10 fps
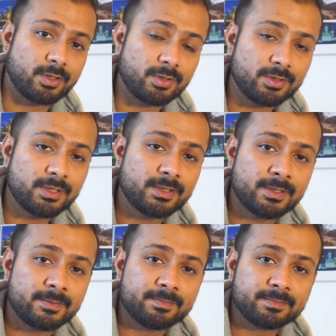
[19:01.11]
all
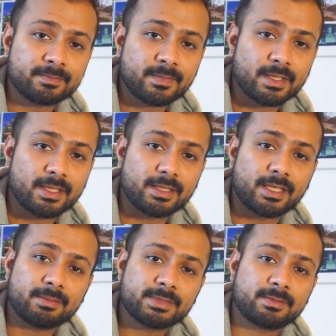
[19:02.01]
the
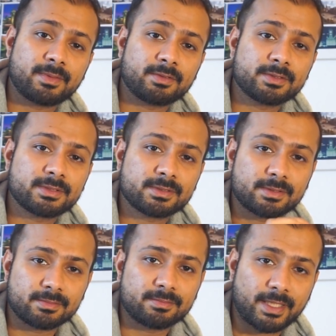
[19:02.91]
lump sum amounts
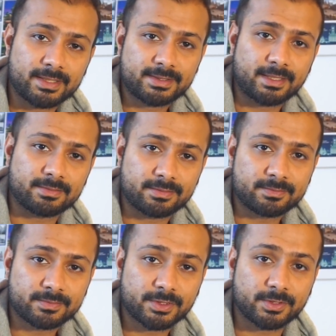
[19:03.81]
by itself.
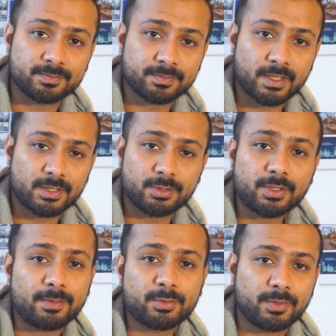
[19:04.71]
So don't
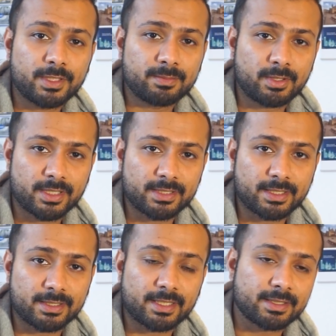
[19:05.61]
have to worry about
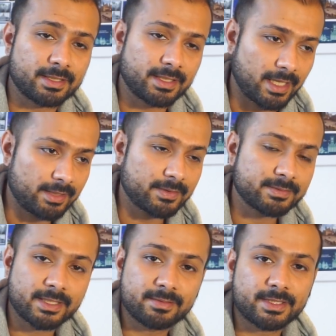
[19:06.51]
anything. That
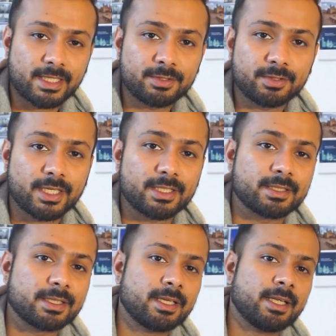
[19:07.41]
website will tell you, okay,
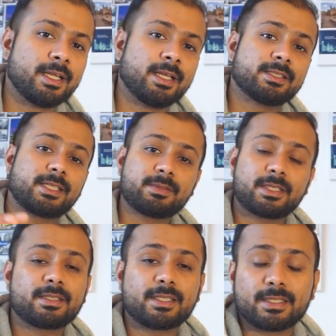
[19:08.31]

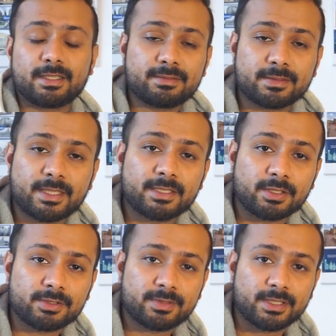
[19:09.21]
sometimes this website is
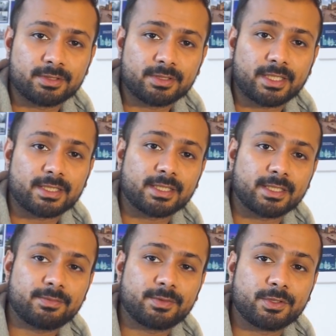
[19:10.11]
also very good, that
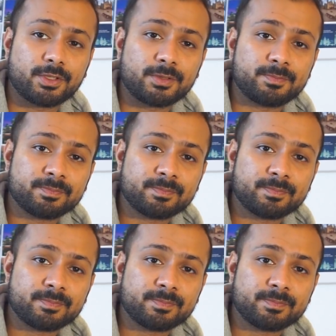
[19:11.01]
if your